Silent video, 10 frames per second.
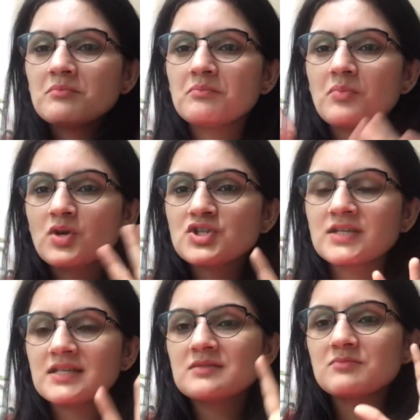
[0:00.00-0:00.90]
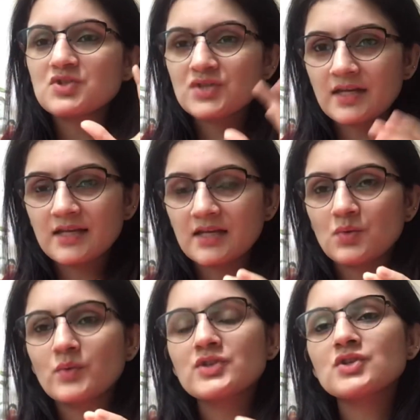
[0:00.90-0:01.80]
Portuguese machete,
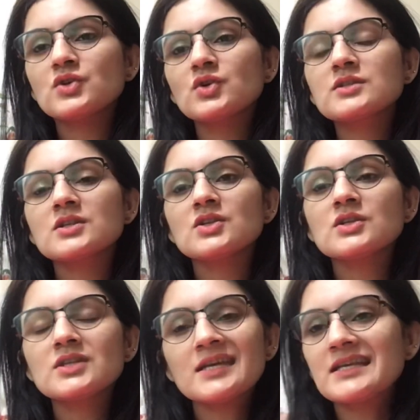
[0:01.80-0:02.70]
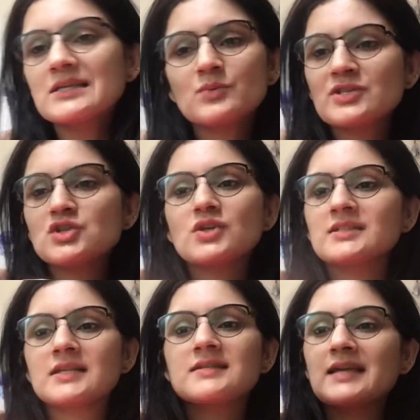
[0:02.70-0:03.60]
which looks
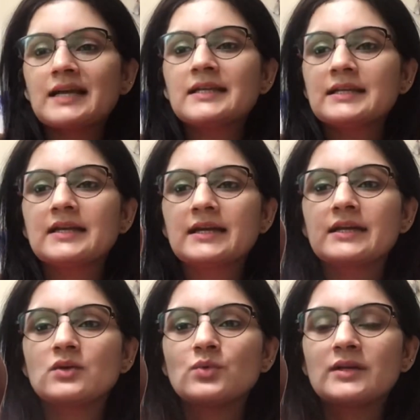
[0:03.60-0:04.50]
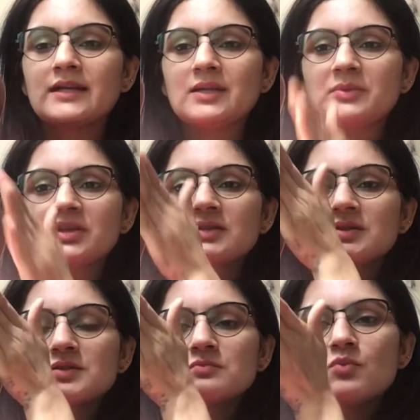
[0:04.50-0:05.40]
exactly like ukulele, but it
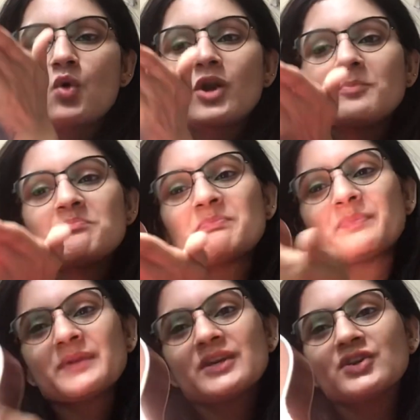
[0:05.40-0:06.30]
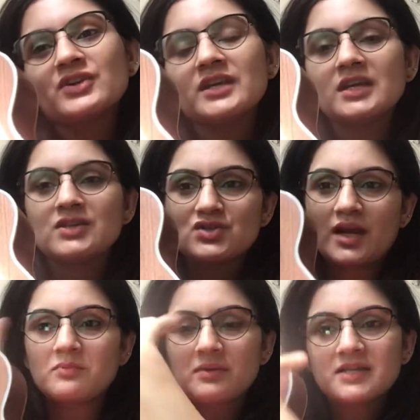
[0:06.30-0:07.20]
is more peary in shape.
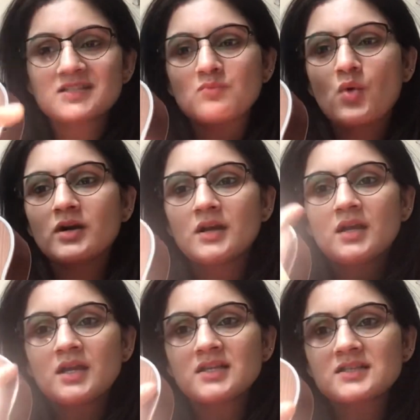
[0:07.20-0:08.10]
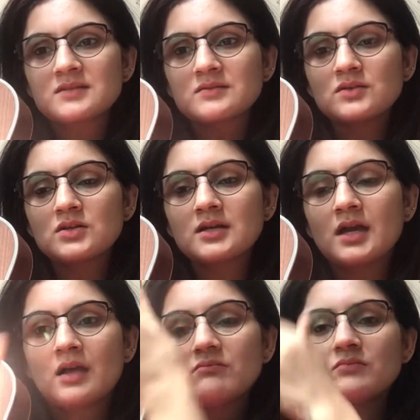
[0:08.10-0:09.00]
It is
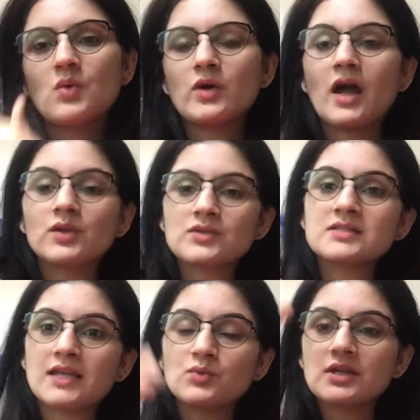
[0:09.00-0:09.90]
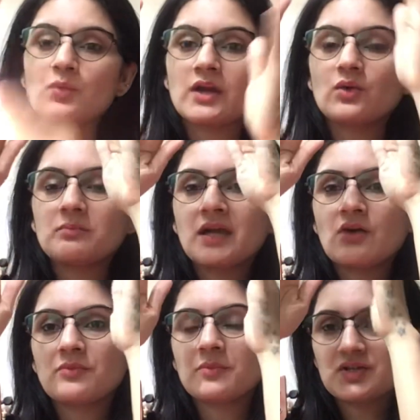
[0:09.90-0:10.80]
what I could say, what I could make out from the
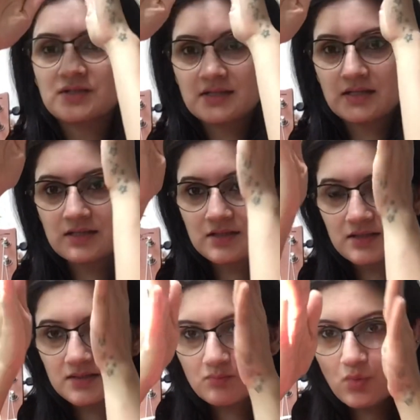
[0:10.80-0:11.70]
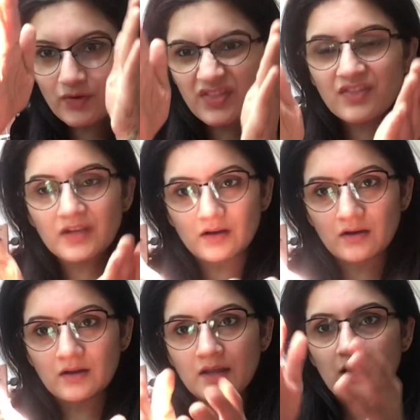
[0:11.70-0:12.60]
pictures is that it's more thinner
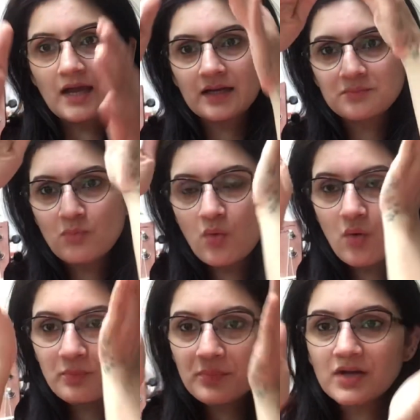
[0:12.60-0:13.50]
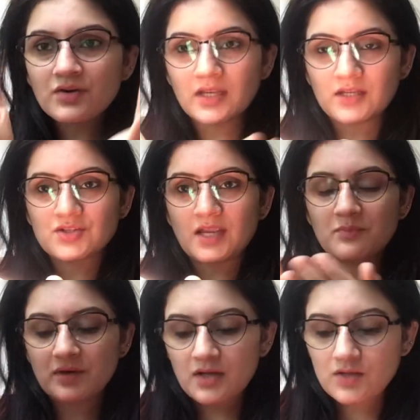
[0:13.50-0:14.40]
and it's more peary in shape.
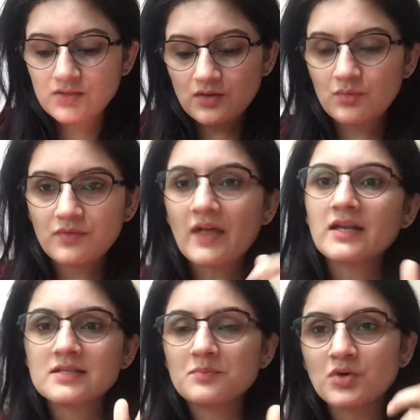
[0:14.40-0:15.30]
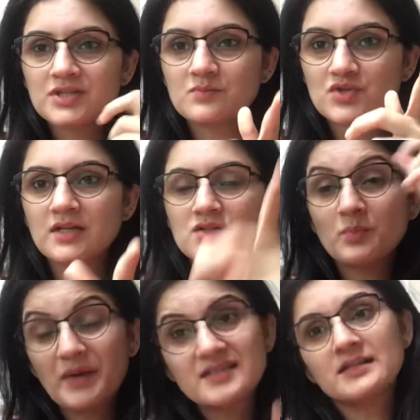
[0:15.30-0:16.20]
So that is Portuguese machete. So
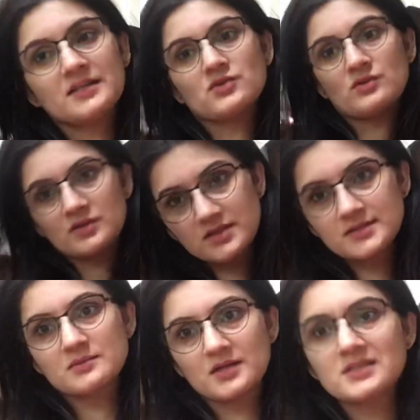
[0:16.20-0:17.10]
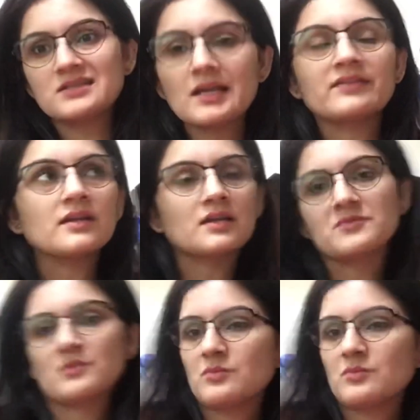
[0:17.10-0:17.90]
basically it is I think it comes from